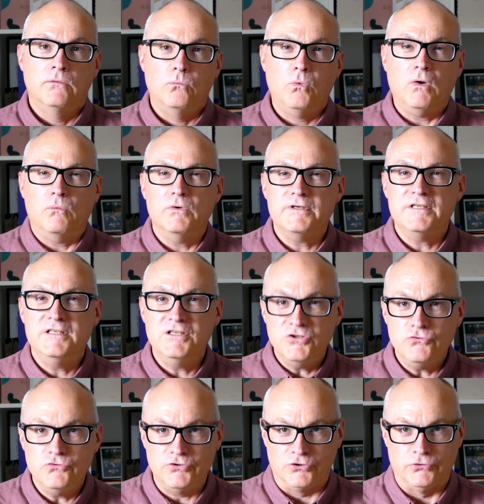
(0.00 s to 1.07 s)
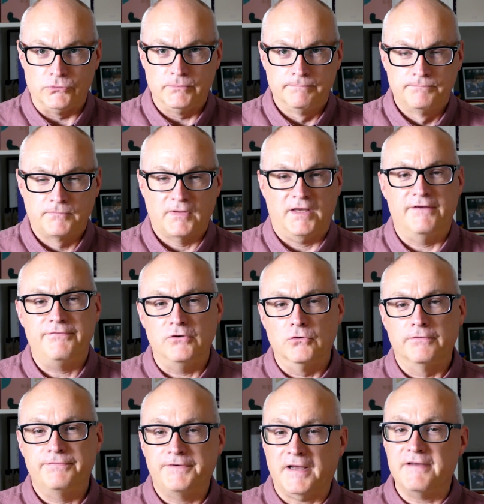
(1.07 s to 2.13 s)
What would you do if your
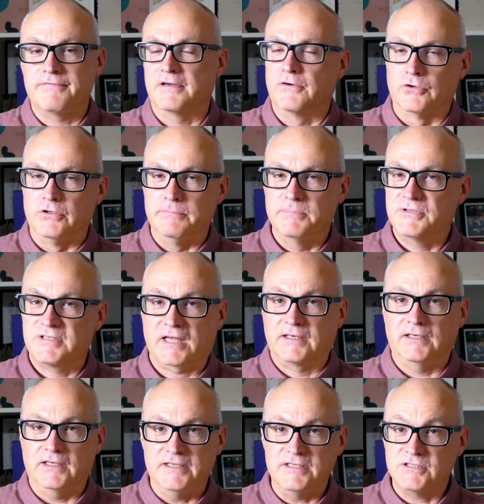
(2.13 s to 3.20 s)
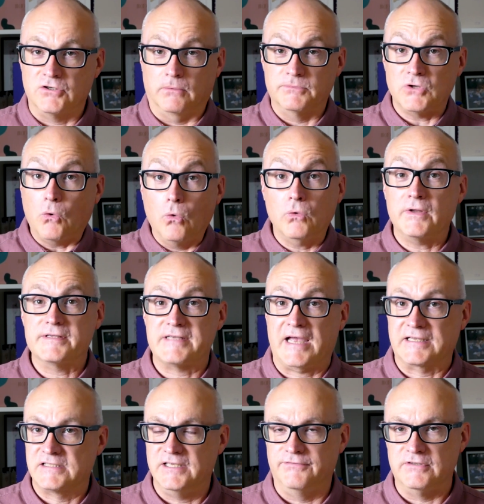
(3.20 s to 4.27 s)
favourite group suddenly stopped all its
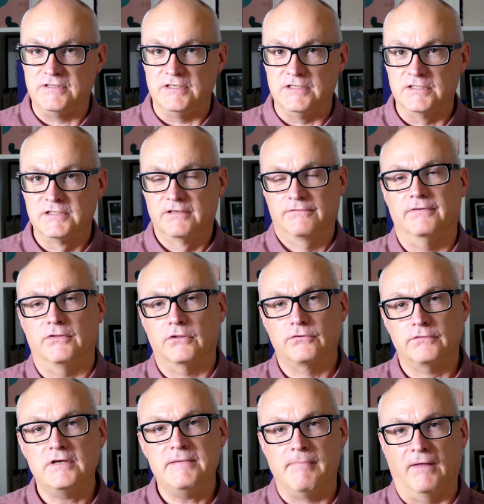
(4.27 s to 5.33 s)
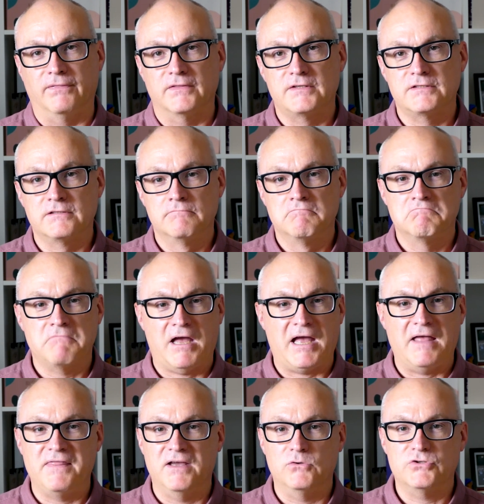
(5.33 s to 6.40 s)
activities for 3 months
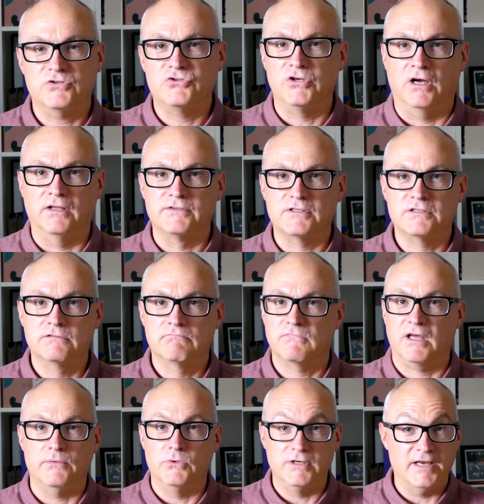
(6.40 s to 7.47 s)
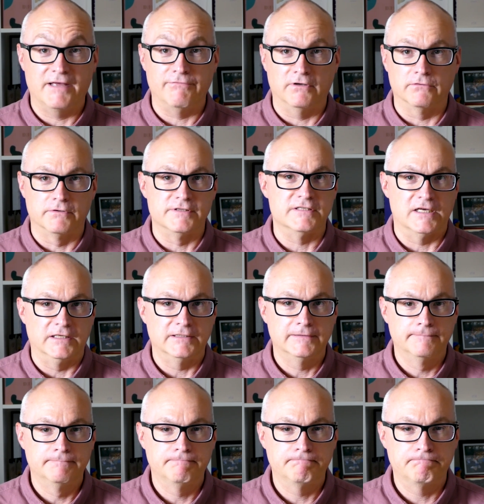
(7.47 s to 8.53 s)
and there was a chance they would never return?
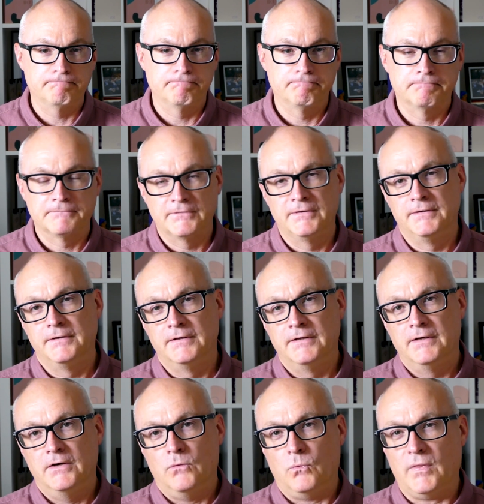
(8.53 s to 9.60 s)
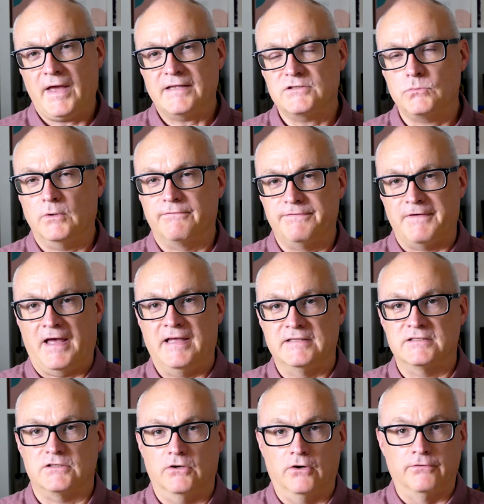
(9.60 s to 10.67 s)
Well, that's what
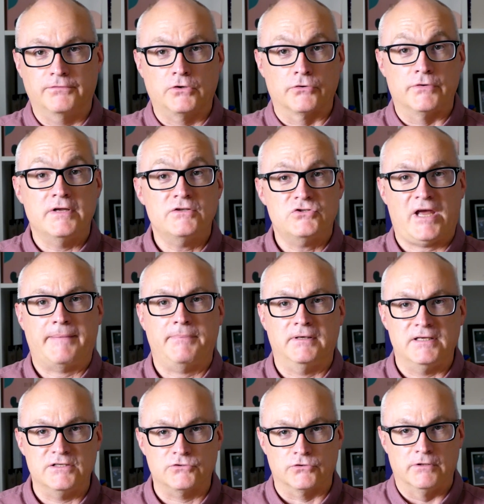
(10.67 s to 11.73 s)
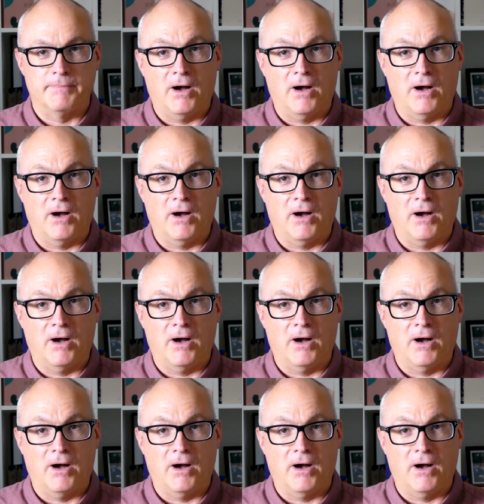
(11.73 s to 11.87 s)
fans of Korean-Japanese group